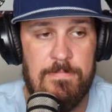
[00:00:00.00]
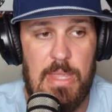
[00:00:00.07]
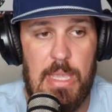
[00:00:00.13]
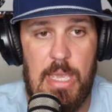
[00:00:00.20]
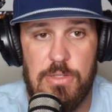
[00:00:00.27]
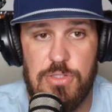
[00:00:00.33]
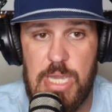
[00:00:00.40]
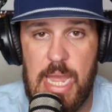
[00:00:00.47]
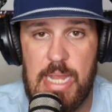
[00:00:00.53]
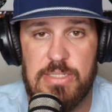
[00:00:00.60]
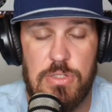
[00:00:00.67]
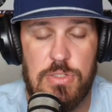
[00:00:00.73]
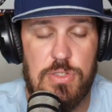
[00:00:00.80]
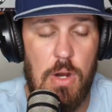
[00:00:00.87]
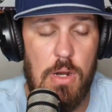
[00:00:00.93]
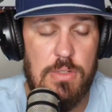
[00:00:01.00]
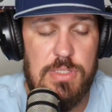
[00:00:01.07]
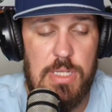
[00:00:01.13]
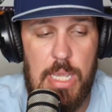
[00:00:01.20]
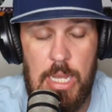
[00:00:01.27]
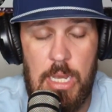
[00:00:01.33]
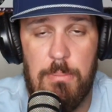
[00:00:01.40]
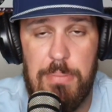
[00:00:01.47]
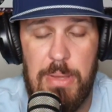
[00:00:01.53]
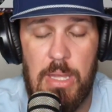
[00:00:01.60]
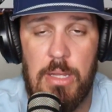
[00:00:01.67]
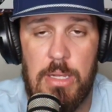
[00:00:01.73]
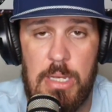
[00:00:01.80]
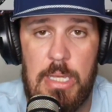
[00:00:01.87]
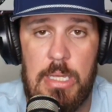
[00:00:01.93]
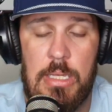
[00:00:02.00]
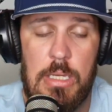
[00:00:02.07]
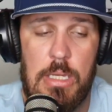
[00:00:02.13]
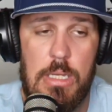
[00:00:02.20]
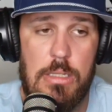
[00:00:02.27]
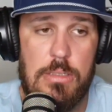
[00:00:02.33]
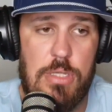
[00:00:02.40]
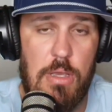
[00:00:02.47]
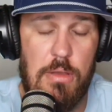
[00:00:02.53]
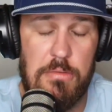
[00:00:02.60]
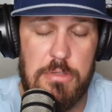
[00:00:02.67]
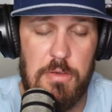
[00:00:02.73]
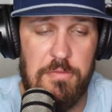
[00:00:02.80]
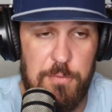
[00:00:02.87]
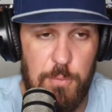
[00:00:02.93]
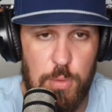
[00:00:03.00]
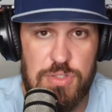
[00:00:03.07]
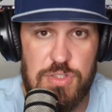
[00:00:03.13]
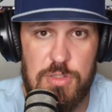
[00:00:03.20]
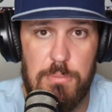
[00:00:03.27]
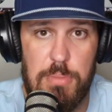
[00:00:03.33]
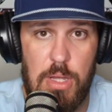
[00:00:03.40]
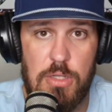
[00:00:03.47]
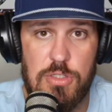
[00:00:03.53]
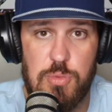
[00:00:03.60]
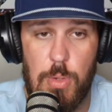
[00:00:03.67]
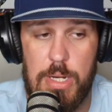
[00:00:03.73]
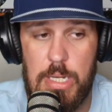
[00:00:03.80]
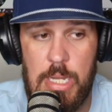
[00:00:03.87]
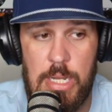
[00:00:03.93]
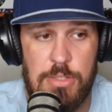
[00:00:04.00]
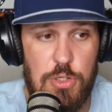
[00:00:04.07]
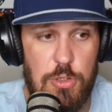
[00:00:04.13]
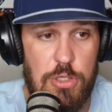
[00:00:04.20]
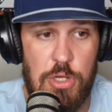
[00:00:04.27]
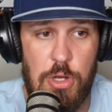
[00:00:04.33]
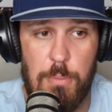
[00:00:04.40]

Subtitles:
and Jackson Dart's inability to force some balls where he needed to.